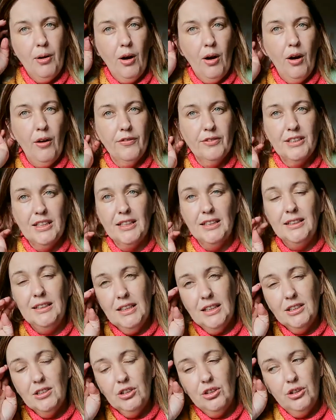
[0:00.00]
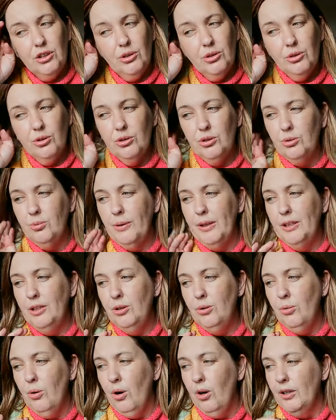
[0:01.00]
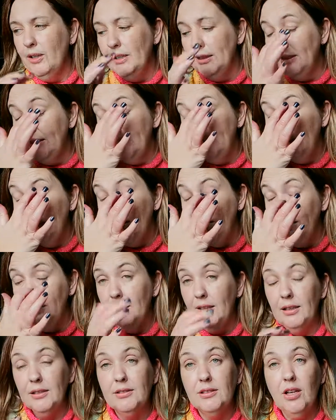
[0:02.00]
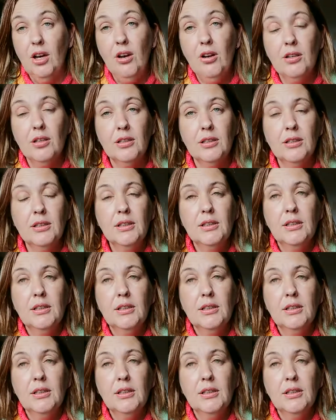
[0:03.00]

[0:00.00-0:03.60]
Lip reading: of technique to use when you are knitting a sock,